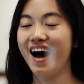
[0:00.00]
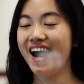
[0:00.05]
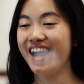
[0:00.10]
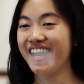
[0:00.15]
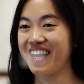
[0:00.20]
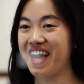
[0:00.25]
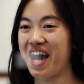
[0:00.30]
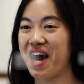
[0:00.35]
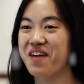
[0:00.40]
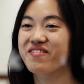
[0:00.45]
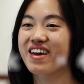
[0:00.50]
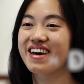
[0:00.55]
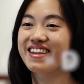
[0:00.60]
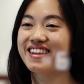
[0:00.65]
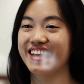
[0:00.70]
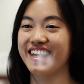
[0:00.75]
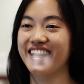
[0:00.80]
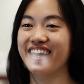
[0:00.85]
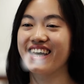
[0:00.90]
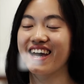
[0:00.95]
Hi, I'm
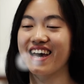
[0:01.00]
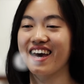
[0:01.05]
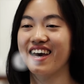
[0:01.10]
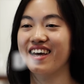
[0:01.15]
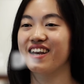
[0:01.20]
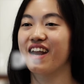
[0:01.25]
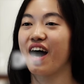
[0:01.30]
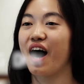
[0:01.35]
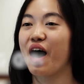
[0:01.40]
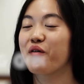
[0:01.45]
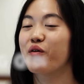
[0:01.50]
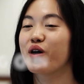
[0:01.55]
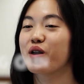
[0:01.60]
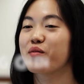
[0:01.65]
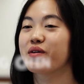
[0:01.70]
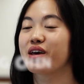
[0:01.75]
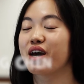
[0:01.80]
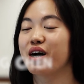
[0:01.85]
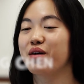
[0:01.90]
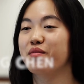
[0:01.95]
YanLing, and I want to
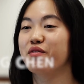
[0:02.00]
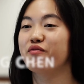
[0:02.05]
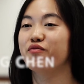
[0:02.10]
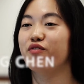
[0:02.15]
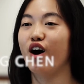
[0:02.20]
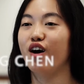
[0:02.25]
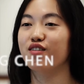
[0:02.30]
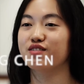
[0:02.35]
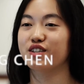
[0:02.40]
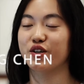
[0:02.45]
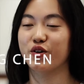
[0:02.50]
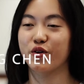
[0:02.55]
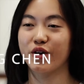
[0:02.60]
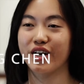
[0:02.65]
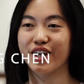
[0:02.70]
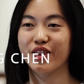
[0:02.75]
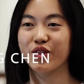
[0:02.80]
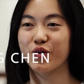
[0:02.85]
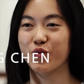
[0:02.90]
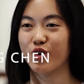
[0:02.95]
become involved in
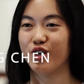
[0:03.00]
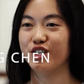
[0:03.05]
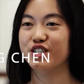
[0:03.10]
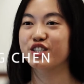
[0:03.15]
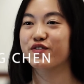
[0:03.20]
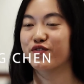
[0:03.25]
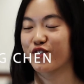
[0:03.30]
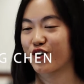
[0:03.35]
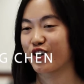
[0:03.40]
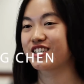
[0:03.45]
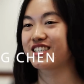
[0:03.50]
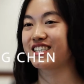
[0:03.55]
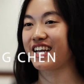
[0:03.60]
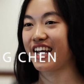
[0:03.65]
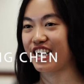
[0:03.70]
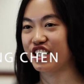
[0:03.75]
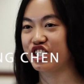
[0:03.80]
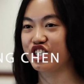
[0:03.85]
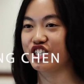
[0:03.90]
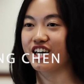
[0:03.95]
creating the world's first
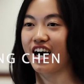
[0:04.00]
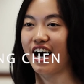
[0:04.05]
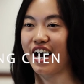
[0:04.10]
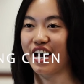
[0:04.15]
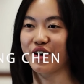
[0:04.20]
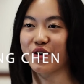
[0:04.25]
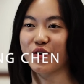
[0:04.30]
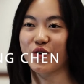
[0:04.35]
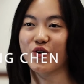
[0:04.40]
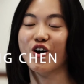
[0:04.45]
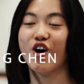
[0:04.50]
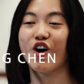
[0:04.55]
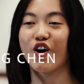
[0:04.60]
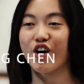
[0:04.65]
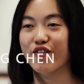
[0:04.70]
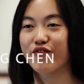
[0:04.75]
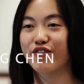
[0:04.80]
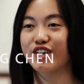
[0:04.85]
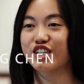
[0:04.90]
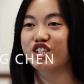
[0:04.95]
AGI, or
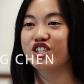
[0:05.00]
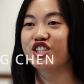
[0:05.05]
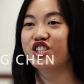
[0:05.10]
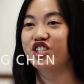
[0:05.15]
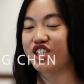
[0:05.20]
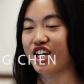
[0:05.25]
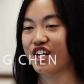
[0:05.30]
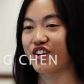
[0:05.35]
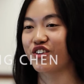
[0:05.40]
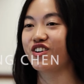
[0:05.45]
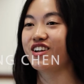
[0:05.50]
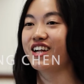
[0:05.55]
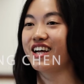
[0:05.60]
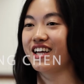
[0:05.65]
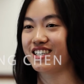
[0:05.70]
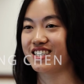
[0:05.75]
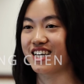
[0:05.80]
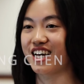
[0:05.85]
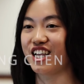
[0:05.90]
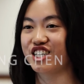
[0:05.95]
Artificial General
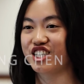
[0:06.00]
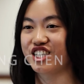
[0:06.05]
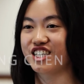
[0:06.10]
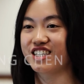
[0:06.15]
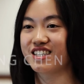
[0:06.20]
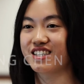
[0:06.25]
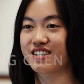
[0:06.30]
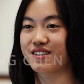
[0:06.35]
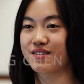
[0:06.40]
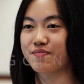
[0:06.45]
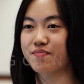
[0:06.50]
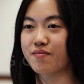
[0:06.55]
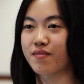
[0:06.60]
Intelligence.